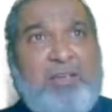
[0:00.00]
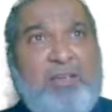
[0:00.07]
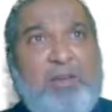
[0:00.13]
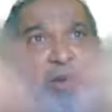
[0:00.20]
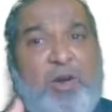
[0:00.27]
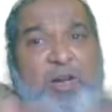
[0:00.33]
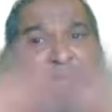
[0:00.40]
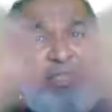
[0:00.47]

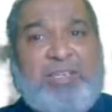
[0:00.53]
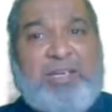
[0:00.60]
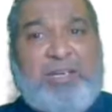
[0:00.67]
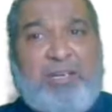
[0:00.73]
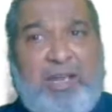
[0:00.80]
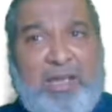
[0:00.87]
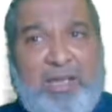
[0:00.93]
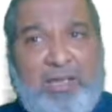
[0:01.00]
or a
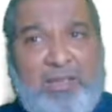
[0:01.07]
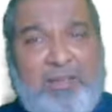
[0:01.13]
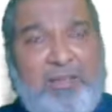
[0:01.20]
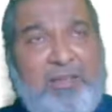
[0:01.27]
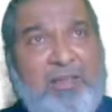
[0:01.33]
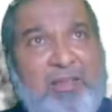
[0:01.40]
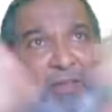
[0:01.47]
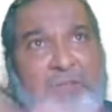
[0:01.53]
syncline
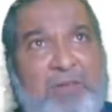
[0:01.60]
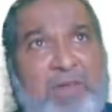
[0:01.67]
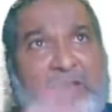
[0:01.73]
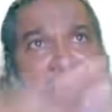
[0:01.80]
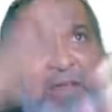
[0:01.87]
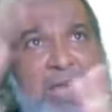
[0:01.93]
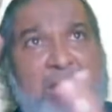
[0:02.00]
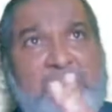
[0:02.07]

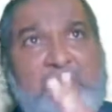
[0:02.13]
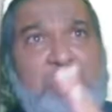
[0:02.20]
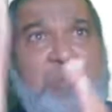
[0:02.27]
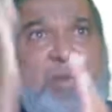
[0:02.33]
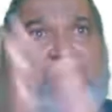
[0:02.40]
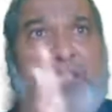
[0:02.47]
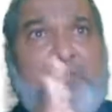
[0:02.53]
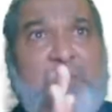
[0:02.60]
where axial
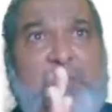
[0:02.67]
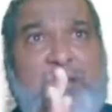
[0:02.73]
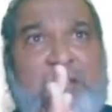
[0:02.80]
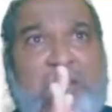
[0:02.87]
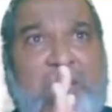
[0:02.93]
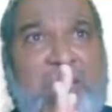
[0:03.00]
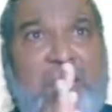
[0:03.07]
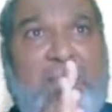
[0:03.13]
plane is
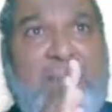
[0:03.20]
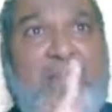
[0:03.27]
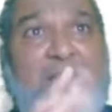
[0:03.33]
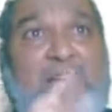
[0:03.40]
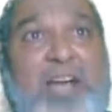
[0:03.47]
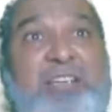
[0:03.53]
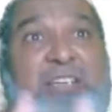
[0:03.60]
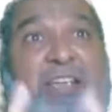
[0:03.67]
vertical
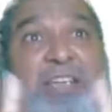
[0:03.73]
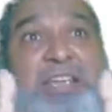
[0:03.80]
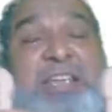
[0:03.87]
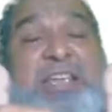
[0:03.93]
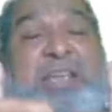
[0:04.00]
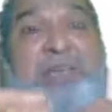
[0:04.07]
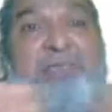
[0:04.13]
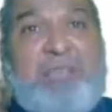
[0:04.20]
and the
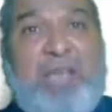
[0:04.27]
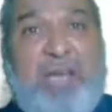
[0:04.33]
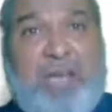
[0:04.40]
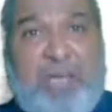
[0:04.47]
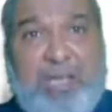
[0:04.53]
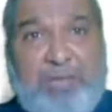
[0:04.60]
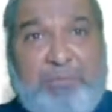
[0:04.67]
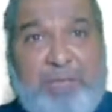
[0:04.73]
limbs are
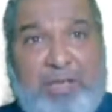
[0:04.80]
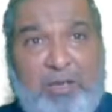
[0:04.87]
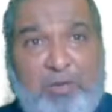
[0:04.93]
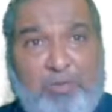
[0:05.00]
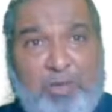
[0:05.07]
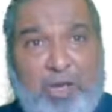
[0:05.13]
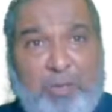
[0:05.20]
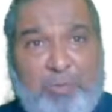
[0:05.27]
dipping
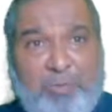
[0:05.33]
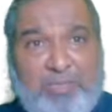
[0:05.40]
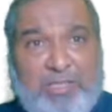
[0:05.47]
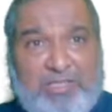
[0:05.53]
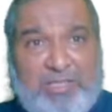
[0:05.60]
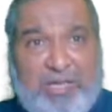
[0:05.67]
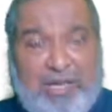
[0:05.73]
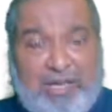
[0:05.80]
on the
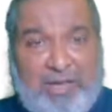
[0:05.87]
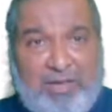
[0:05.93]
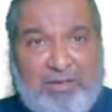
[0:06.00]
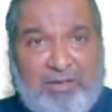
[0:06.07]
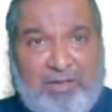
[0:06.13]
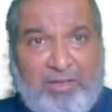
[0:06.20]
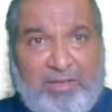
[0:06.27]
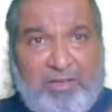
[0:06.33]
opposite side.
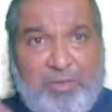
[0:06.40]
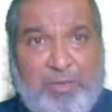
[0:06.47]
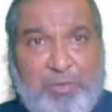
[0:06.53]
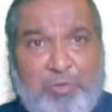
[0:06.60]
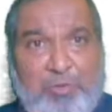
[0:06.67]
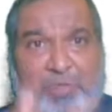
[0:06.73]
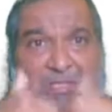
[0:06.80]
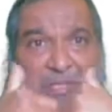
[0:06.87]

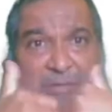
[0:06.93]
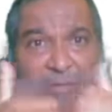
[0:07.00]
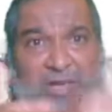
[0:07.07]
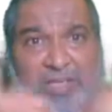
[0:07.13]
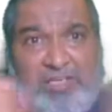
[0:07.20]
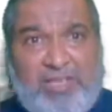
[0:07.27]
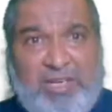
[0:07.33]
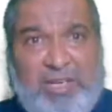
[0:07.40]
Due to this
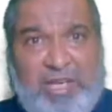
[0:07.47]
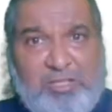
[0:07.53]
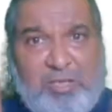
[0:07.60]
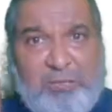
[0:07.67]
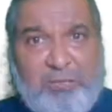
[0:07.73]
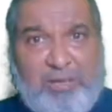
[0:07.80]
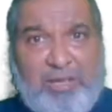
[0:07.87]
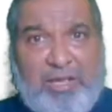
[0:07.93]
imaginary
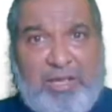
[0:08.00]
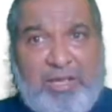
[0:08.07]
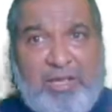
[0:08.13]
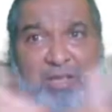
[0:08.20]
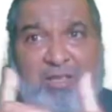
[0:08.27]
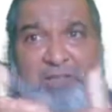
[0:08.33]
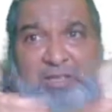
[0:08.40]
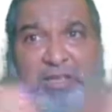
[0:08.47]
axial plane,
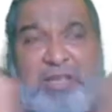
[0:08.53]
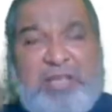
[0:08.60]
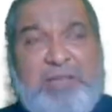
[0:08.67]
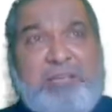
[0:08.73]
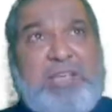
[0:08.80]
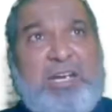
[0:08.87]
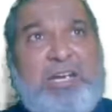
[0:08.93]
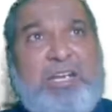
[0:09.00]
the
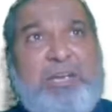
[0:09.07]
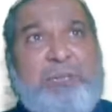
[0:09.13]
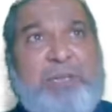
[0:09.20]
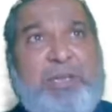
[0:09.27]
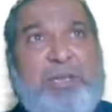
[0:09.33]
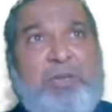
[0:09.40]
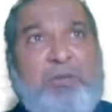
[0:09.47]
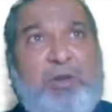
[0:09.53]
limbs are
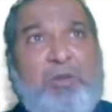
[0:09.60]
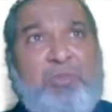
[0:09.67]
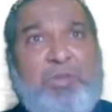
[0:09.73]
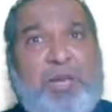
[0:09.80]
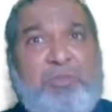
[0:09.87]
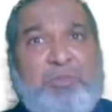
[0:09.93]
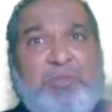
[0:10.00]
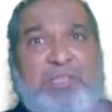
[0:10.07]
dipping on the
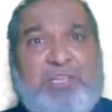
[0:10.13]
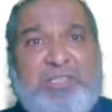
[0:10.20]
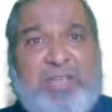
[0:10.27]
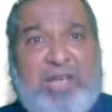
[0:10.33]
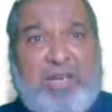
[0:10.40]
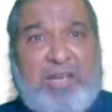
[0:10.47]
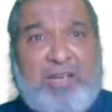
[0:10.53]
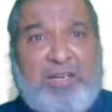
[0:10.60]
opposite
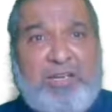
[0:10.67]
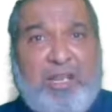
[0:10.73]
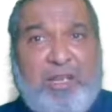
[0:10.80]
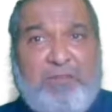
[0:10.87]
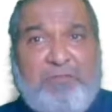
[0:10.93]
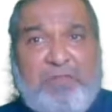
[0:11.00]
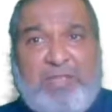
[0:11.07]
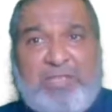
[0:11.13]
side
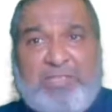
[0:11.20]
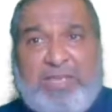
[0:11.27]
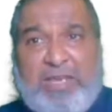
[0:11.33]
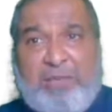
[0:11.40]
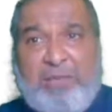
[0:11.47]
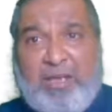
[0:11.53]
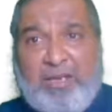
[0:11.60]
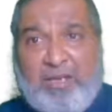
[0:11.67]
with the
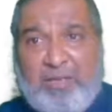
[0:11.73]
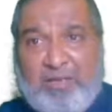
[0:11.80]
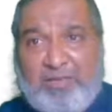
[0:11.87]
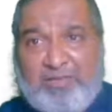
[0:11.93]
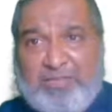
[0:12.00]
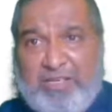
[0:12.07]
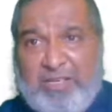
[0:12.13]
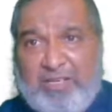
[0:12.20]
same angle.
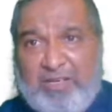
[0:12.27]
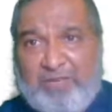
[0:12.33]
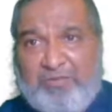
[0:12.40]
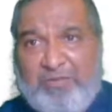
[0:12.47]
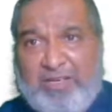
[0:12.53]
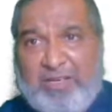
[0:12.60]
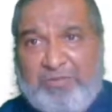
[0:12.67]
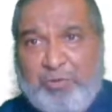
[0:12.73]
Say here
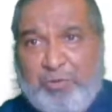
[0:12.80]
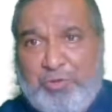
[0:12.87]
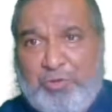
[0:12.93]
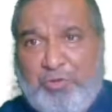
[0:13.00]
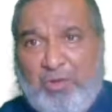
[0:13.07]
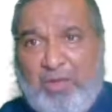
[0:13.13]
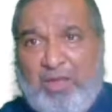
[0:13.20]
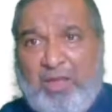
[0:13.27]
we have shown
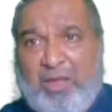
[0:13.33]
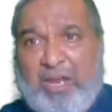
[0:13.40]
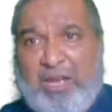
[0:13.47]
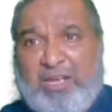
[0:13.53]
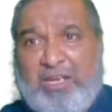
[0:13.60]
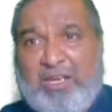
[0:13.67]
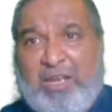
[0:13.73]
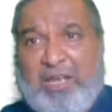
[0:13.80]
you
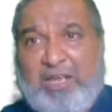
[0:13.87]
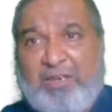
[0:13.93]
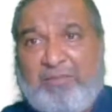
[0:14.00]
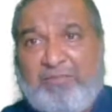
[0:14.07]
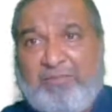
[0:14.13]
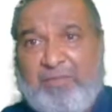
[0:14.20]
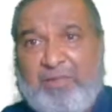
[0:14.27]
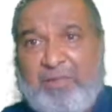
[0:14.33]
anticline,
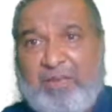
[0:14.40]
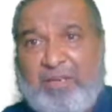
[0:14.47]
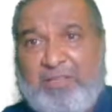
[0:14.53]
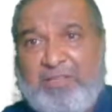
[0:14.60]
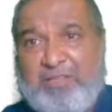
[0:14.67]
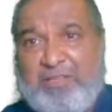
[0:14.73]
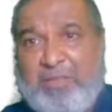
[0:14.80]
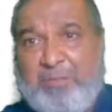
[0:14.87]
and
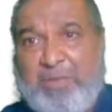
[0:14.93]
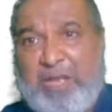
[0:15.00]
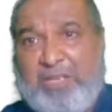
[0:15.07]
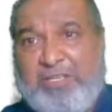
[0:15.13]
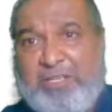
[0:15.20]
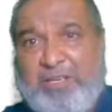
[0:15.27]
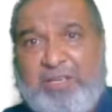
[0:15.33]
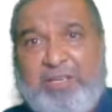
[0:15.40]
this is
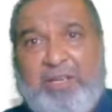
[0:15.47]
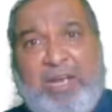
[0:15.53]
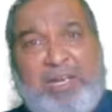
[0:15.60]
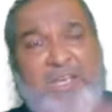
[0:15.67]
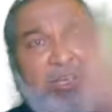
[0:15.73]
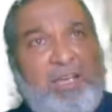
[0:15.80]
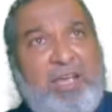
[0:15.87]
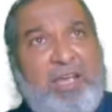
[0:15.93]
imaginary
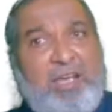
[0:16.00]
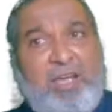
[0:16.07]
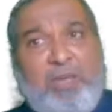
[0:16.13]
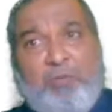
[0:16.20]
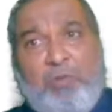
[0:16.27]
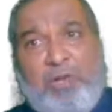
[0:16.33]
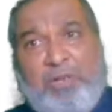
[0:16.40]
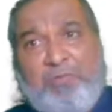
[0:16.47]
anticline.
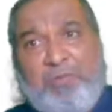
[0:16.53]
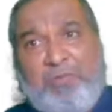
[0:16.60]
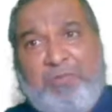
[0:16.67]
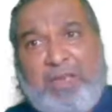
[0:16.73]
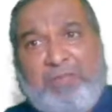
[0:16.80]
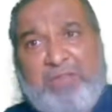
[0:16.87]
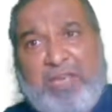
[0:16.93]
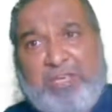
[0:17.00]
Whatever we
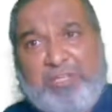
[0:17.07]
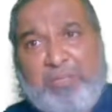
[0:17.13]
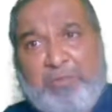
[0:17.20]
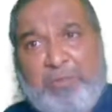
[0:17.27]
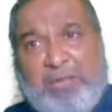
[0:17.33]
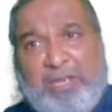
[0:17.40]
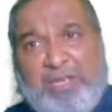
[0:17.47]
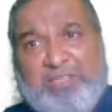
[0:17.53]
have, the axial
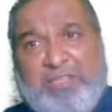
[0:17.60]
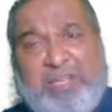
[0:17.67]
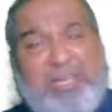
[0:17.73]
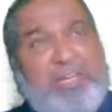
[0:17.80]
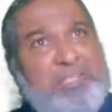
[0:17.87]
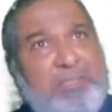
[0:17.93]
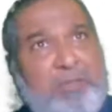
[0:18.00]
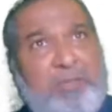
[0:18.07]
plane is there,
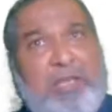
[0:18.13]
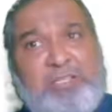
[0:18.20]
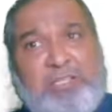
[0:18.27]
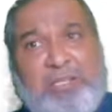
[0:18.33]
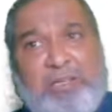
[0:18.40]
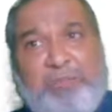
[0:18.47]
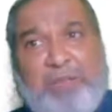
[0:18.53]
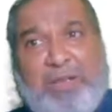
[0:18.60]
it is
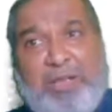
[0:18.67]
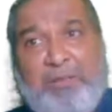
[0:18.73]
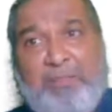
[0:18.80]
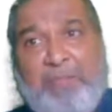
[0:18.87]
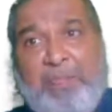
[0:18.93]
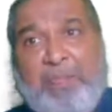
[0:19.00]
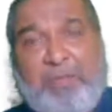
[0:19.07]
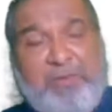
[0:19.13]
imaginary plane.
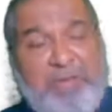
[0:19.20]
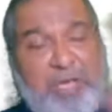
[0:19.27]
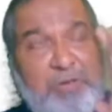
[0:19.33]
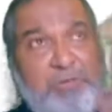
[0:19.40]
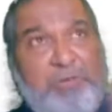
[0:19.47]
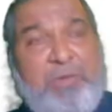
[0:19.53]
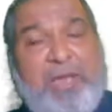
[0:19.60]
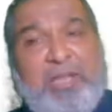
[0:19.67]
You have
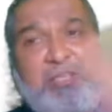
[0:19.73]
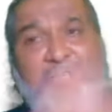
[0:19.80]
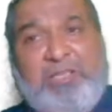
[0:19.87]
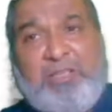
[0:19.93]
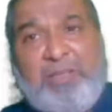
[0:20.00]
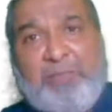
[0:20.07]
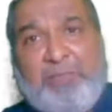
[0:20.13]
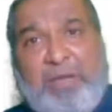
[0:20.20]
to
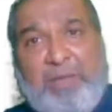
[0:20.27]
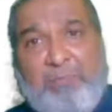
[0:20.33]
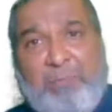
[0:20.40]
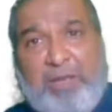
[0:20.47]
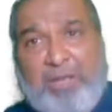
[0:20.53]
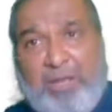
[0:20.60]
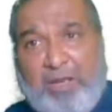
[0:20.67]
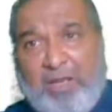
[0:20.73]
imagine the
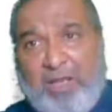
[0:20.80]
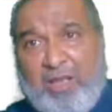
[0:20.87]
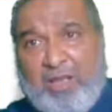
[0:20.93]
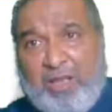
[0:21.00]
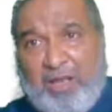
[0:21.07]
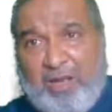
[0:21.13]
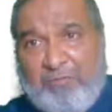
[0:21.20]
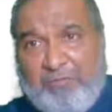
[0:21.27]
plane,
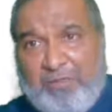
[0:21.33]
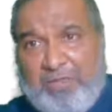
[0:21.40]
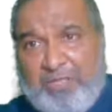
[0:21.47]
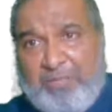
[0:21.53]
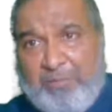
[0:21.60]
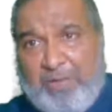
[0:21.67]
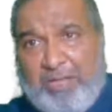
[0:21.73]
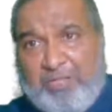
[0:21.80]
and with this
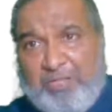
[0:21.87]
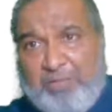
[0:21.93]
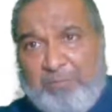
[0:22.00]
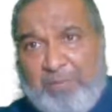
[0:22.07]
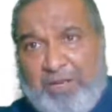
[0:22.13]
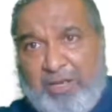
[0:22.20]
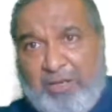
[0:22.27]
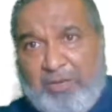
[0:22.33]
imagined
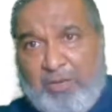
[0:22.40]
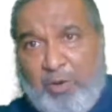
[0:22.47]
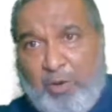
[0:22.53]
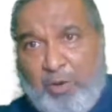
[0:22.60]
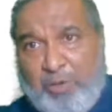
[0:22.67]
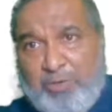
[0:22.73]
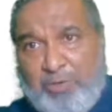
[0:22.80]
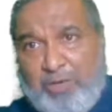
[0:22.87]
plane, the
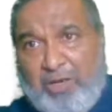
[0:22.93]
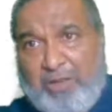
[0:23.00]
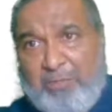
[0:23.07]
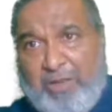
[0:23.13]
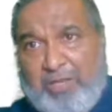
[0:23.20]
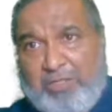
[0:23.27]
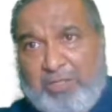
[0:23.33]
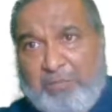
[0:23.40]
horizontal
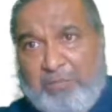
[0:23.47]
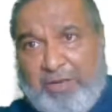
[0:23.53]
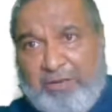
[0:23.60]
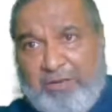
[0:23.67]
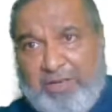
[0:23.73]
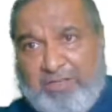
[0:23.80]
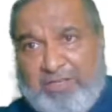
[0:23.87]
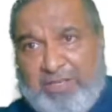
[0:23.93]
imagined plane
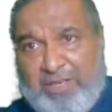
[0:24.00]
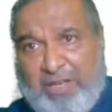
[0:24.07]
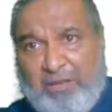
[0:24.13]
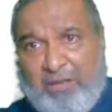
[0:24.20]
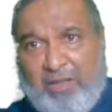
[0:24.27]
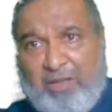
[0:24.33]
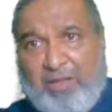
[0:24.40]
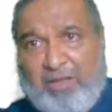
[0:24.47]
can see
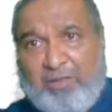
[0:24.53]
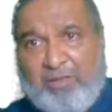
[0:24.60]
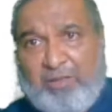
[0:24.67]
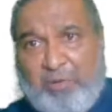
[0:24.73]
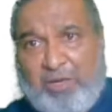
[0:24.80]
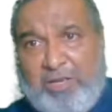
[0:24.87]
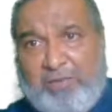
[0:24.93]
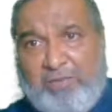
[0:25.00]
now the
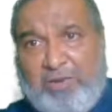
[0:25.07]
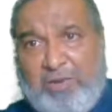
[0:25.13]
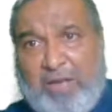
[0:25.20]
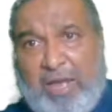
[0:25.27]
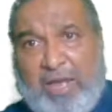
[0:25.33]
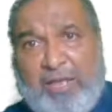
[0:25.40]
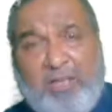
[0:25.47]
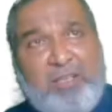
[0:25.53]
whatever
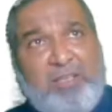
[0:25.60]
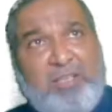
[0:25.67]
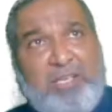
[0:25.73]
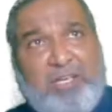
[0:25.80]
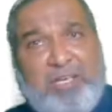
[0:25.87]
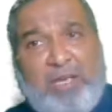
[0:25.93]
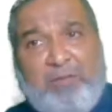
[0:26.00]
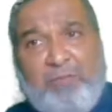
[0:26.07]
angle
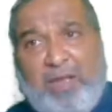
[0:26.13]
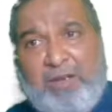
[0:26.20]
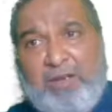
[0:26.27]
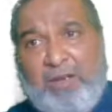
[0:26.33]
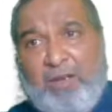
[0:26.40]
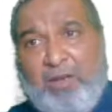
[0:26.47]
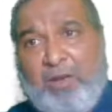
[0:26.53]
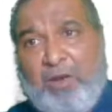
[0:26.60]
theta 1
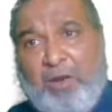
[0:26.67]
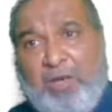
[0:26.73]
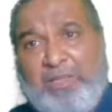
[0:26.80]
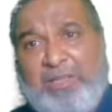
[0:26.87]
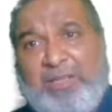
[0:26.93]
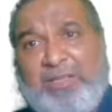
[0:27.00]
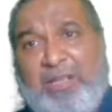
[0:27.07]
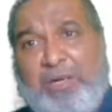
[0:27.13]
or
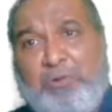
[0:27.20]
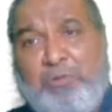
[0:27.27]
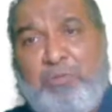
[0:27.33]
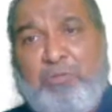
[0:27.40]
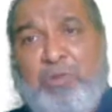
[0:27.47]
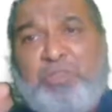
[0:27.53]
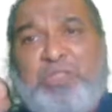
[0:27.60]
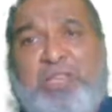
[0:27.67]
theta 2,
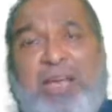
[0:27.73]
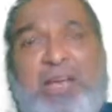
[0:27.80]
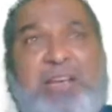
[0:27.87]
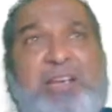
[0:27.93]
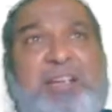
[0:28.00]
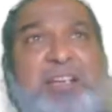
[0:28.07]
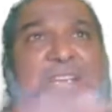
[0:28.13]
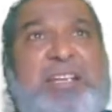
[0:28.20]
both
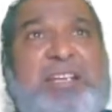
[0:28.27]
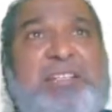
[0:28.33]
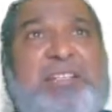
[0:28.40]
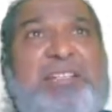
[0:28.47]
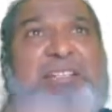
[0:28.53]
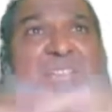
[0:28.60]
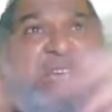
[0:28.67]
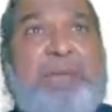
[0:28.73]
side it is
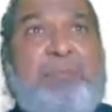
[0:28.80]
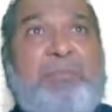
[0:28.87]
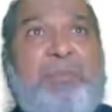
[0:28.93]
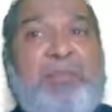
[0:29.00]
the same.